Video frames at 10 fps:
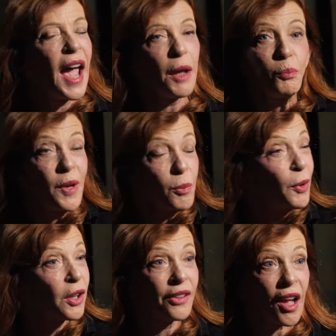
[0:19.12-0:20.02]
And
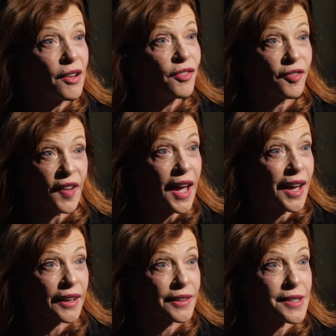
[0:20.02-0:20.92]
people love
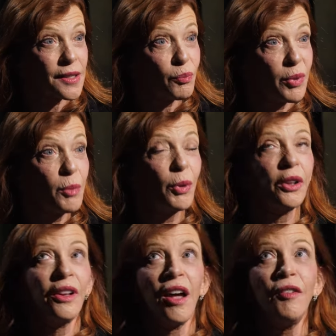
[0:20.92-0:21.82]
facts.
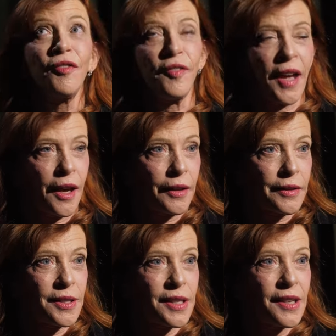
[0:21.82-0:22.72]
People love
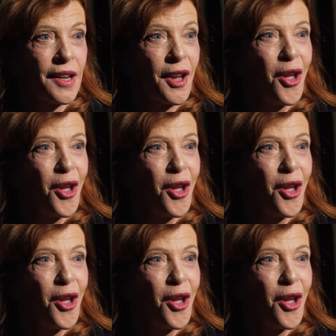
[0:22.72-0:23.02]
facts.